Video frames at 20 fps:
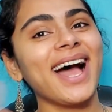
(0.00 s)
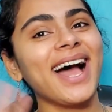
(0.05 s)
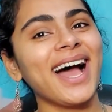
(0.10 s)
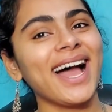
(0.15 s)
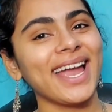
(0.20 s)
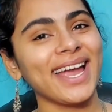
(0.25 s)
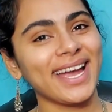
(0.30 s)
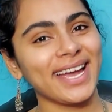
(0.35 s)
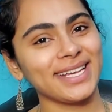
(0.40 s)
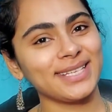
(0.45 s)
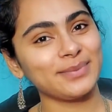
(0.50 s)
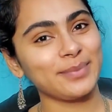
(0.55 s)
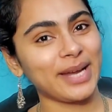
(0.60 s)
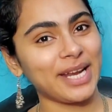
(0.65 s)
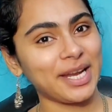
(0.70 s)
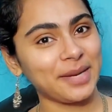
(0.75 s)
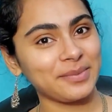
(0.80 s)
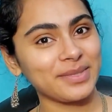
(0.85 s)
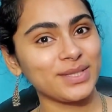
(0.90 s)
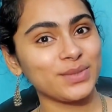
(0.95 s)
Hi guys, my
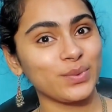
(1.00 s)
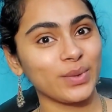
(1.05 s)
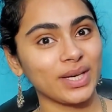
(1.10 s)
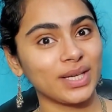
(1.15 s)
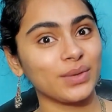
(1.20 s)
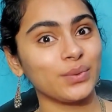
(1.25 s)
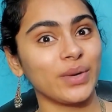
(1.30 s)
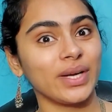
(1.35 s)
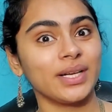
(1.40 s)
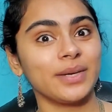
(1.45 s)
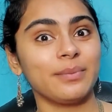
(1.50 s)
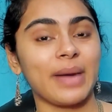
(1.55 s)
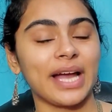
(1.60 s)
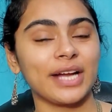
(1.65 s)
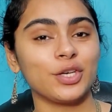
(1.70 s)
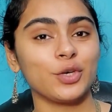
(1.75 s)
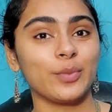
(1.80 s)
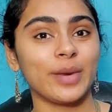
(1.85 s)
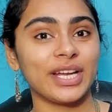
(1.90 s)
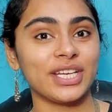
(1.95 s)
name is Twinkle. Welcome
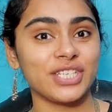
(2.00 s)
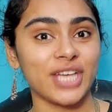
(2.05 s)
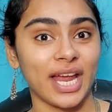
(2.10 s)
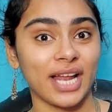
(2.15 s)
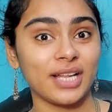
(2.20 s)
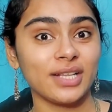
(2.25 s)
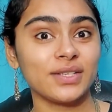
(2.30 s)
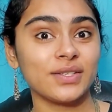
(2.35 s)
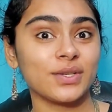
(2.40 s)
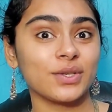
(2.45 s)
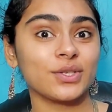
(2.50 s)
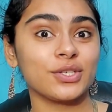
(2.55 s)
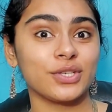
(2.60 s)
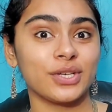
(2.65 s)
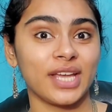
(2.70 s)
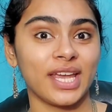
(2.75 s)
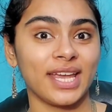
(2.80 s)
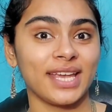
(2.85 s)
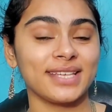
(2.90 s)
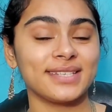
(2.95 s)
back to my channel. So
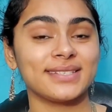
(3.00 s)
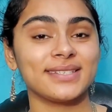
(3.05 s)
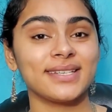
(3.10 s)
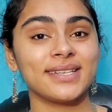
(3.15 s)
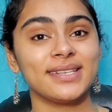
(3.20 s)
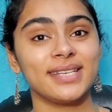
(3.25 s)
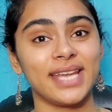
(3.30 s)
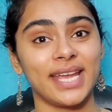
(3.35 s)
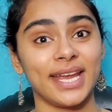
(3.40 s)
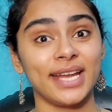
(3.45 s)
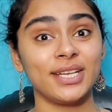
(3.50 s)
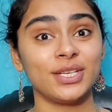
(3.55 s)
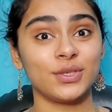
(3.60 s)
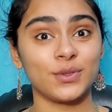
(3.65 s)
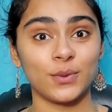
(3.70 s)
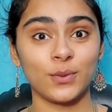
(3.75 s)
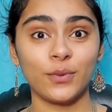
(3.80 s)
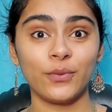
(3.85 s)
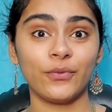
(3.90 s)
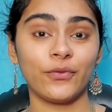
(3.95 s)
today is the day
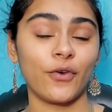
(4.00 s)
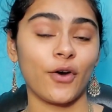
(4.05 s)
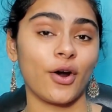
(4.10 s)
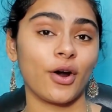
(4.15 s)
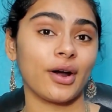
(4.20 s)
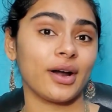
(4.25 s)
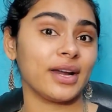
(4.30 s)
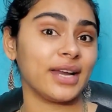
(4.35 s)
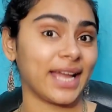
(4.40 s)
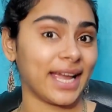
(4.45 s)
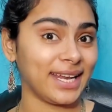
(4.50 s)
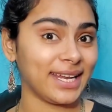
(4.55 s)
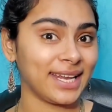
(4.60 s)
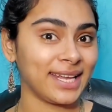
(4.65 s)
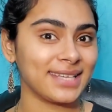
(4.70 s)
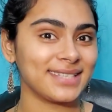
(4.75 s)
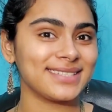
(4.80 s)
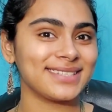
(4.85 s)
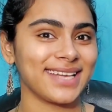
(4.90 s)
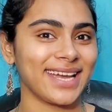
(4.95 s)
2 for 9
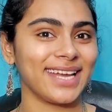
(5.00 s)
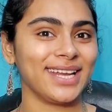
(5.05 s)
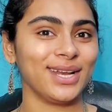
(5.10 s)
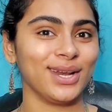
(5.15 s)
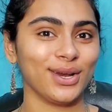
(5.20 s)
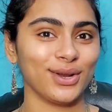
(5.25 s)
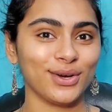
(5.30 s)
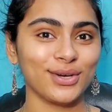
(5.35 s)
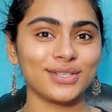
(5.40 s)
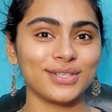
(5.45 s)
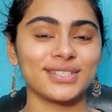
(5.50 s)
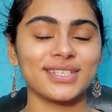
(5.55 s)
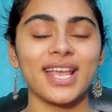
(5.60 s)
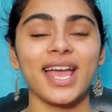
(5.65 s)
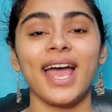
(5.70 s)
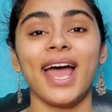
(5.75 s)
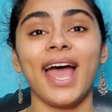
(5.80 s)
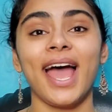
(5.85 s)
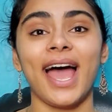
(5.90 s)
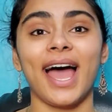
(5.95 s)
days 9 looks,
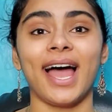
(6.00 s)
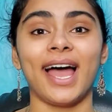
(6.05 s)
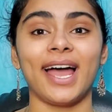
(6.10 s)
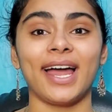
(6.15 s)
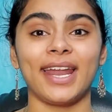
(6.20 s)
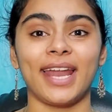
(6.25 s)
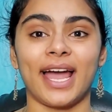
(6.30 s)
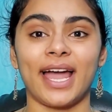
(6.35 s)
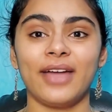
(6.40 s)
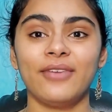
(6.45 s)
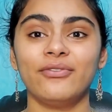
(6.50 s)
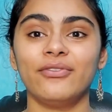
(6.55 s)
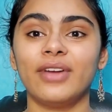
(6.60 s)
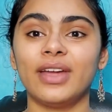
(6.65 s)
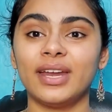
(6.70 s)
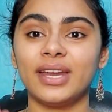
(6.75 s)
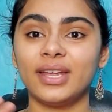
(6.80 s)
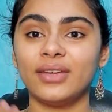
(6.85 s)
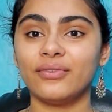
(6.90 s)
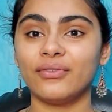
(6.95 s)
and I'm
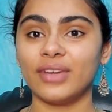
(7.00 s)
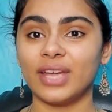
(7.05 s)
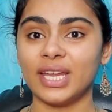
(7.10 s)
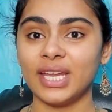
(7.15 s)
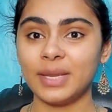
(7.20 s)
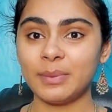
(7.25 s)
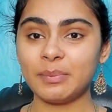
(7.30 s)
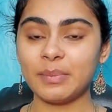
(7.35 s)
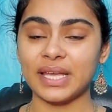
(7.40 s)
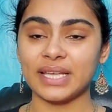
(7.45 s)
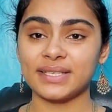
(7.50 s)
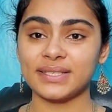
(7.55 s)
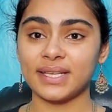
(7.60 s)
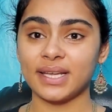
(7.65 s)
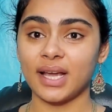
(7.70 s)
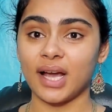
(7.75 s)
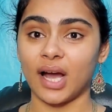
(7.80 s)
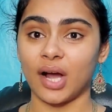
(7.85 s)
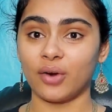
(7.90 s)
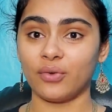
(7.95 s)
wearing very
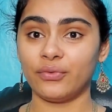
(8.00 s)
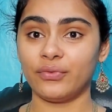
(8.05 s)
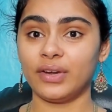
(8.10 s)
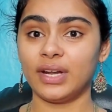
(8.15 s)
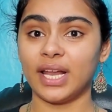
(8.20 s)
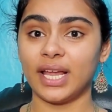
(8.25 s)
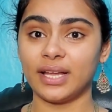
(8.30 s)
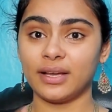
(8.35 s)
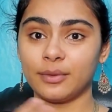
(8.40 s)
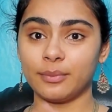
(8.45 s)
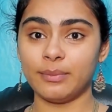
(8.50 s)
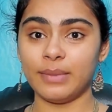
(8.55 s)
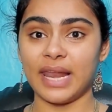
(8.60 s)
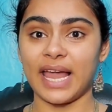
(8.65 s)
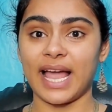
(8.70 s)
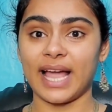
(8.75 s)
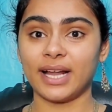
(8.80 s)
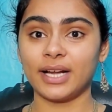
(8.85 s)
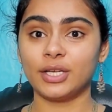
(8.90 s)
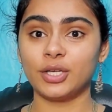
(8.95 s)
basic outfit like a
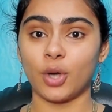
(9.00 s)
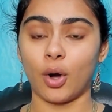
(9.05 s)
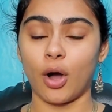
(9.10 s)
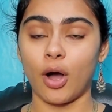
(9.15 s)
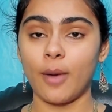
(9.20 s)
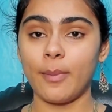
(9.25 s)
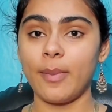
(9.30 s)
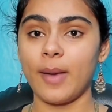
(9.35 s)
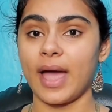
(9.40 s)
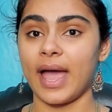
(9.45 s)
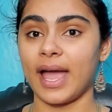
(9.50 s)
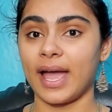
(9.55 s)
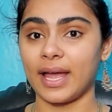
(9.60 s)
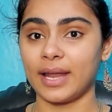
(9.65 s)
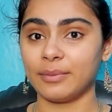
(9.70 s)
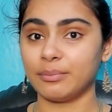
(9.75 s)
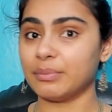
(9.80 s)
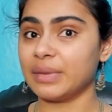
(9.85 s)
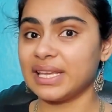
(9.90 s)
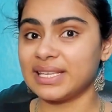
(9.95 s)
black top
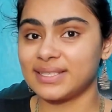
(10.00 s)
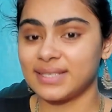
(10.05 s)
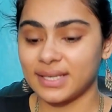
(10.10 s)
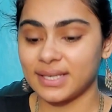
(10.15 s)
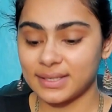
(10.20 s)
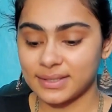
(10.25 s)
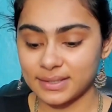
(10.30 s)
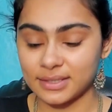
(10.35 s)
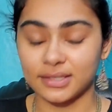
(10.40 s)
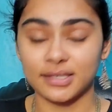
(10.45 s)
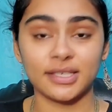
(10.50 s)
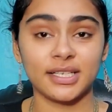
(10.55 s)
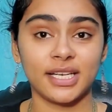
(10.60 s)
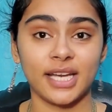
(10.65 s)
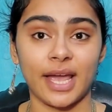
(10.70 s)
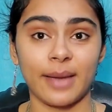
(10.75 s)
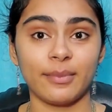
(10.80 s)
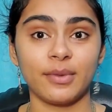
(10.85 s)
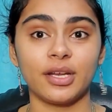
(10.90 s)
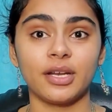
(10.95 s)
and basic skirt,
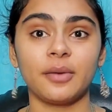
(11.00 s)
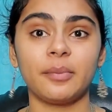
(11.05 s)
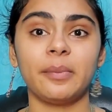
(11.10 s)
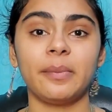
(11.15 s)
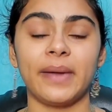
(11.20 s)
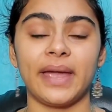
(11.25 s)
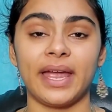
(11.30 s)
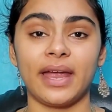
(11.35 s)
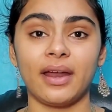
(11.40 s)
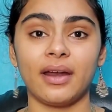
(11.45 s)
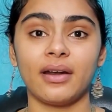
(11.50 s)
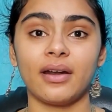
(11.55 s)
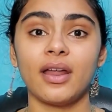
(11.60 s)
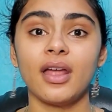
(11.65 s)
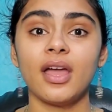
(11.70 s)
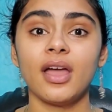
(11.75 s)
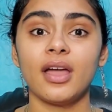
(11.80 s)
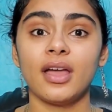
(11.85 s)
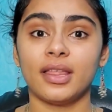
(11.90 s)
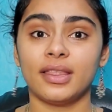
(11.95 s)
and I'm gonna pair
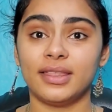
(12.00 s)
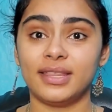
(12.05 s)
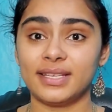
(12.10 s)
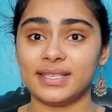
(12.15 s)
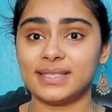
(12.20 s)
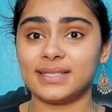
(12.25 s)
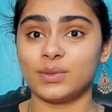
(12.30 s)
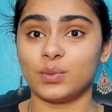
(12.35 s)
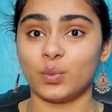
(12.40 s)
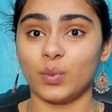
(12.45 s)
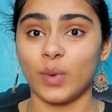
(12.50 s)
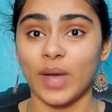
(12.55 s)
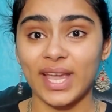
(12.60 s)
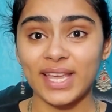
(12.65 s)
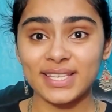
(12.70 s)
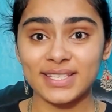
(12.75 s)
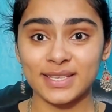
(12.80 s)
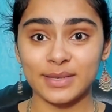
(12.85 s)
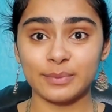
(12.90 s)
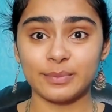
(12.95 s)
this
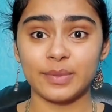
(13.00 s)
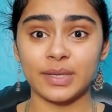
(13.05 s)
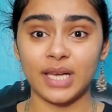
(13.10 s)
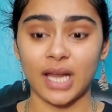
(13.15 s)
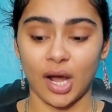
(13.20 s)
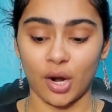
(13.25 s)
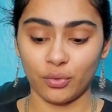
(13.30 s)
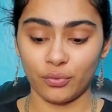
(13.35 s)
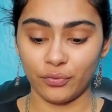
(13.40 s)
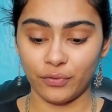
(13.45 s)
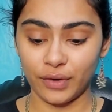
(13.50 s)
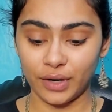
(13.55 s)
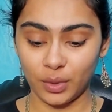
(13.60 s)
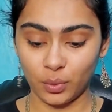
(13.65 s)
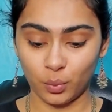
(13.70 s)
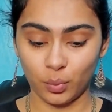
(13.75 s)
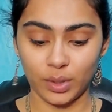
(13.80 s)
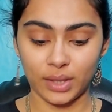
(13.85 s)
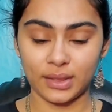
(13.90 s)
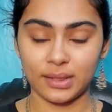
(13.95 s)
very simple
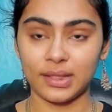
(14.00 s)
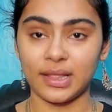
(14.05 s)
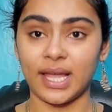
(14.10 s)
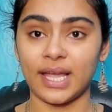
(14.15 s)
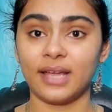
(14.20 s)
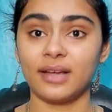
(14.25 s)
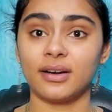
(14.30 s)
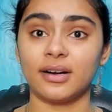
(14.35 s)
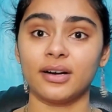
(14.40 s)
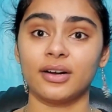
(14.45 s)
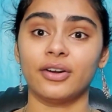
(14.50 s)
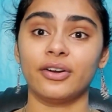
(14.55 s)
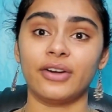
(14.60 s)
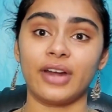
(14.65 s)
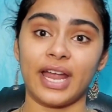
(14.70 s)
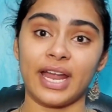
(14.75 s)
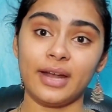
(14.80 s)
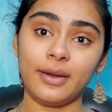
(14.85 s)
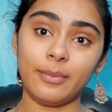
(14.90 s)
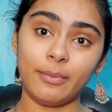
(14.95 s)
outfit with like a
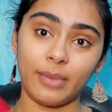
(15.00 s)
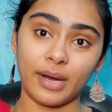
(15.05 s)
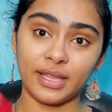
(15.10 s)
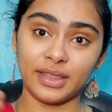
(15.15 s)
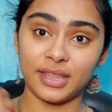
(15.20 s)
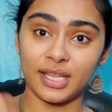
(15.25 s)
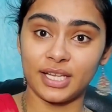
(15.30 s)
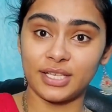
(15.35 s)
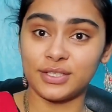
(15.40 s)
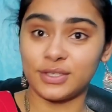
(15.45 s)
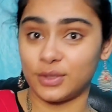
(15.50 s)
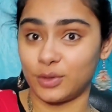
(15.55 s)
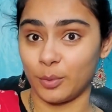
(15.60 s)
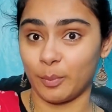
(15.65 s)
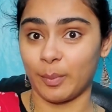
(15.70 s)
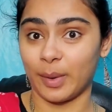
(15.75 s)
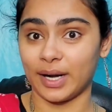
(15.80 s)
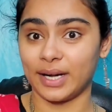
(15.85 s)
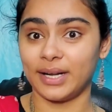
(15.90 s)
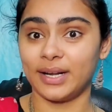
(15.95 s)
red bandage
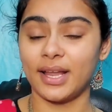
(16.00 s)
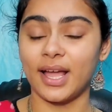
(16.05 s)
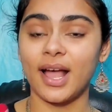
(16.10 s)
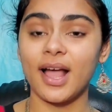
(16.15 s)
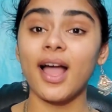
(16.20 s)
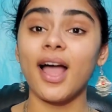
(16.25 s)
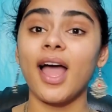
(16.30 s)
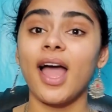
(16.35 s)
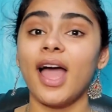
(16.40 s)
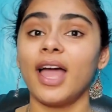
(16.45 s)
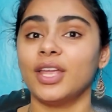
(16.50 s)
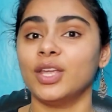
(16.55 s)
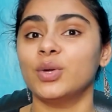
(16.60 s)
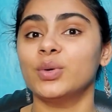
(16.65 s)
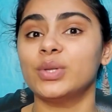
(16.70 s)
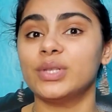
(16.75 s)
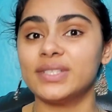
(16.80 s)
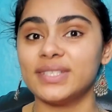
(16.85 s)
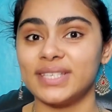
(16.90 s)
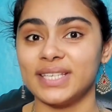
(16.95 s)
dupatta
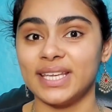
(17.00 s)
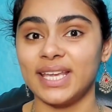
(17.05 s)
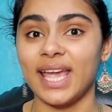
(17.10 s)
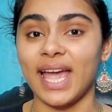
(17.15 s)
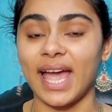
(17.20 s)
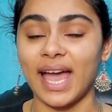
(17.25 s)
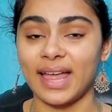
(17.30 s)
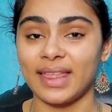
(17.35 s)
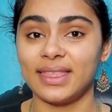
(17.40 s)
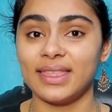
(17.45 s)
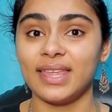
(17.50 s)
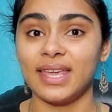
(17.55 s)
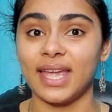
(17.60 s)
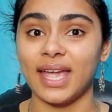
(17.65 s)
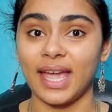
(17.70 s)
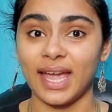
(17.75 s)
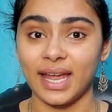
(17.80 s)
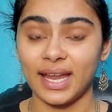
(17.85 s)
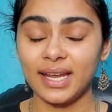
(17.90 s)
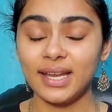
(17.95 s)
you'll see at the
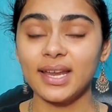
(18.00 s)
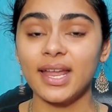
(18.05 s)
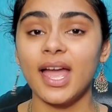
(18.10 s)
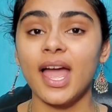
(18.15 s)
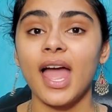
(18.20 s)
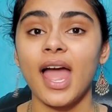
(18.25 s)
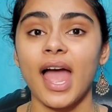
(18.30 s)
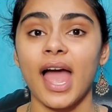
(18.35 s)
end.